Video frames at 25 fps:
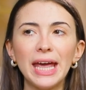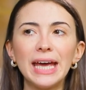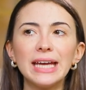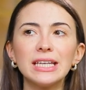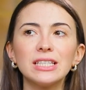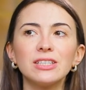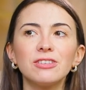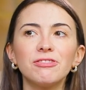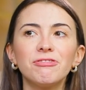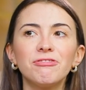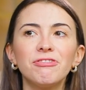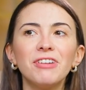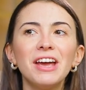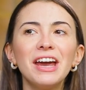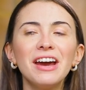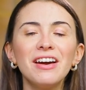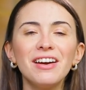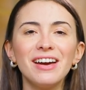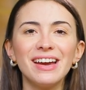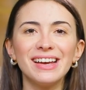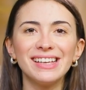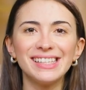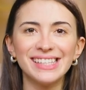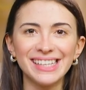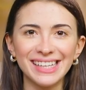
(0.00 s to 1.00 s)
And
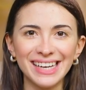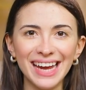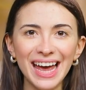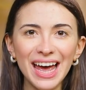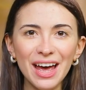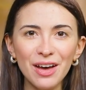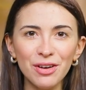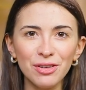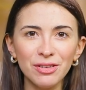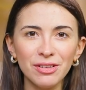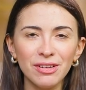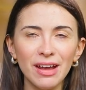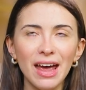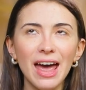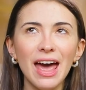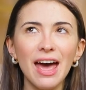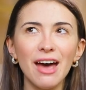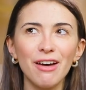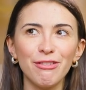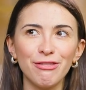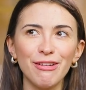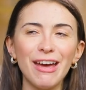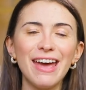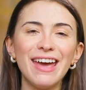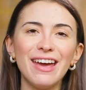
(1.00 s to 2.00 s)
fare as a noun,
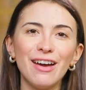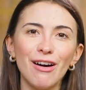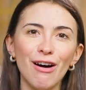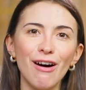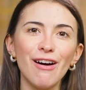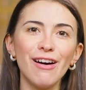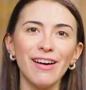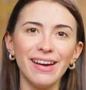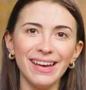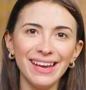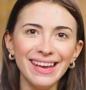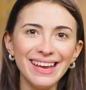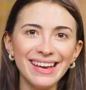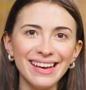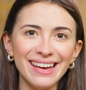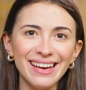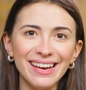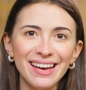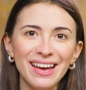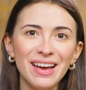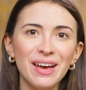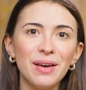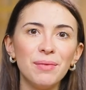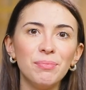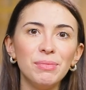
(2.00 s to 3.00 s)
F A R
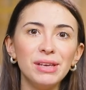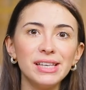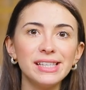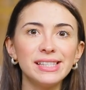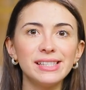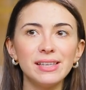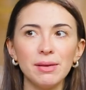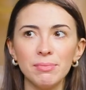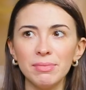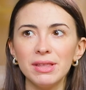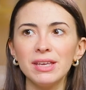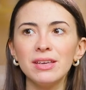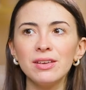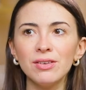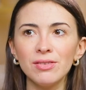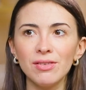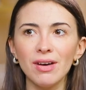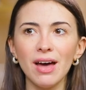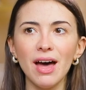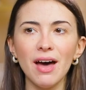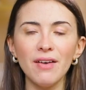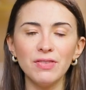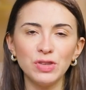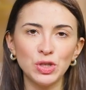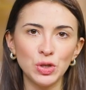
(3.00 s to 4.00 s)
E, means something you
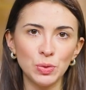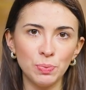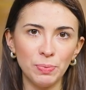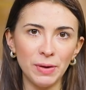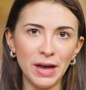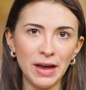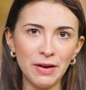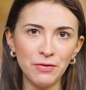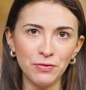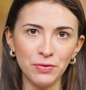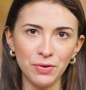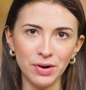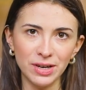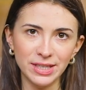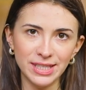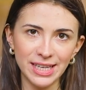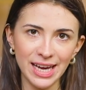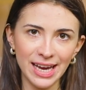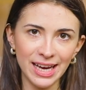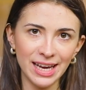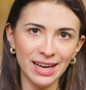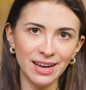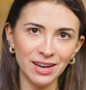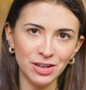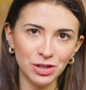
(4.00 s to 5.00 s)
have to pay for
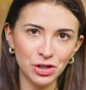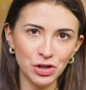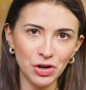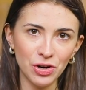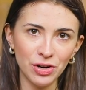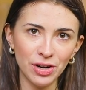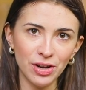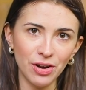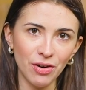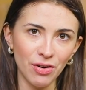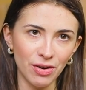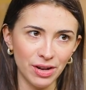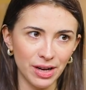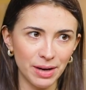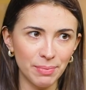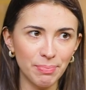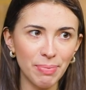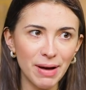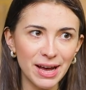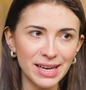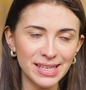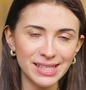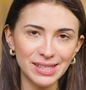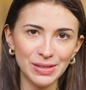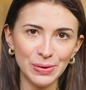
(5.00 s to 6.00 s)
taking a journey on a
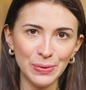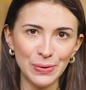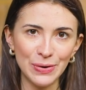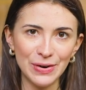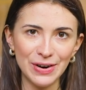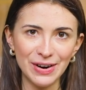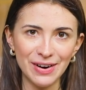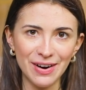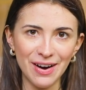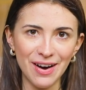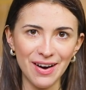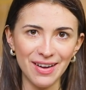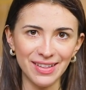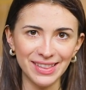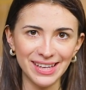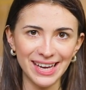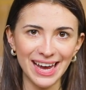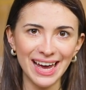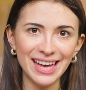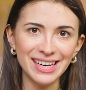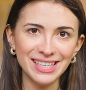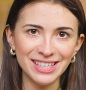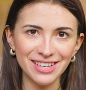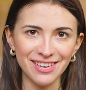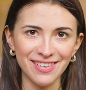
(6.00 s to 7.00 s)
bus or on
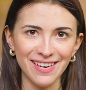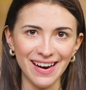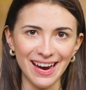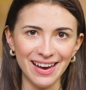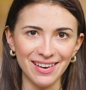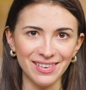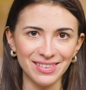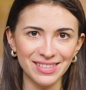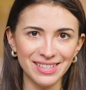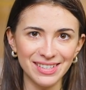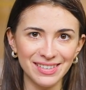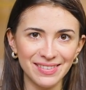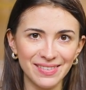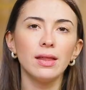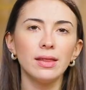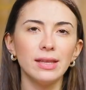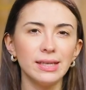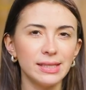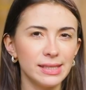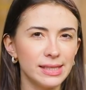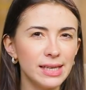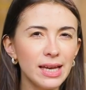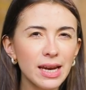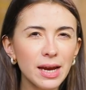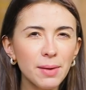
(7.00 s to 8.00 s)
the underground.
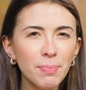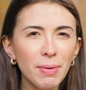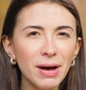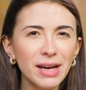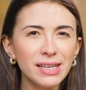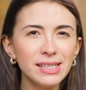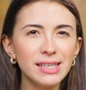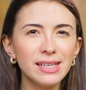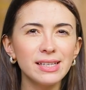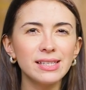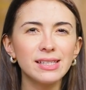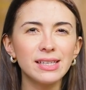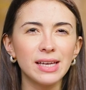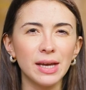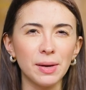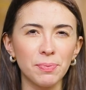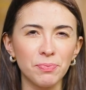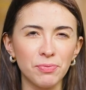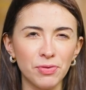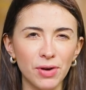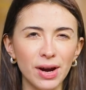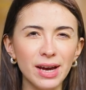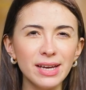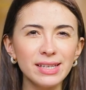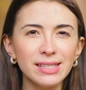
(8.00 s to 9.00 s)
The city buses
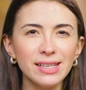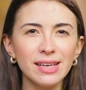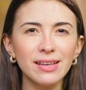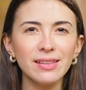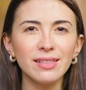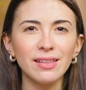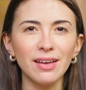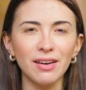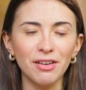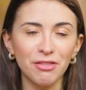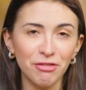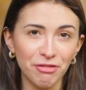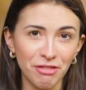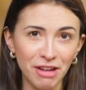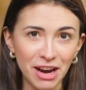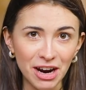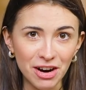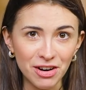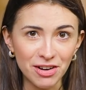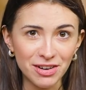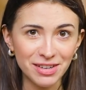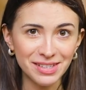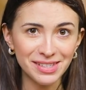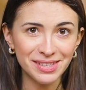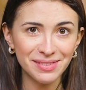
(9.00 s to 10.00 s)
keep raising their
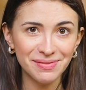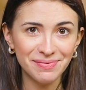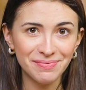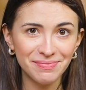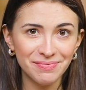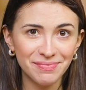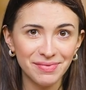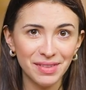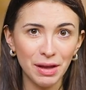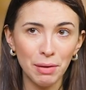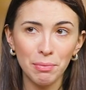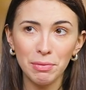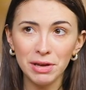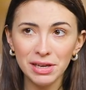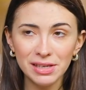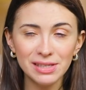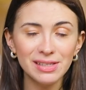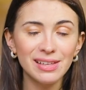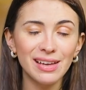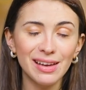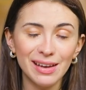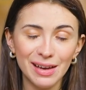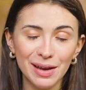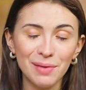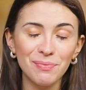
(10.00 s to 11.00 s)
fares. That
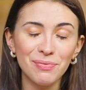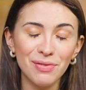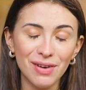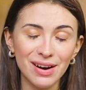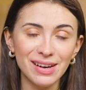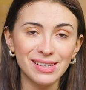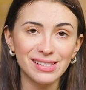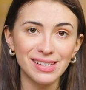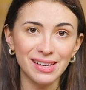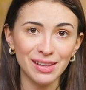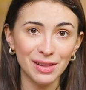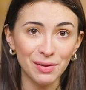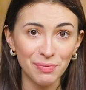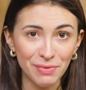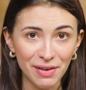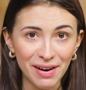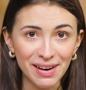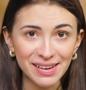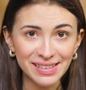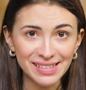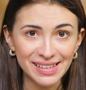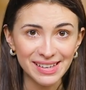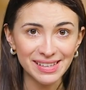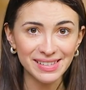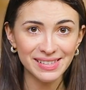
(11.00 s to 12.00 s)
means they keep raising the
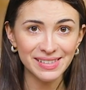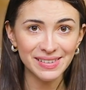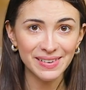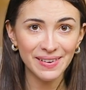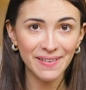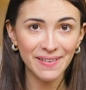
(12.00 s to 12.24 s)
prices.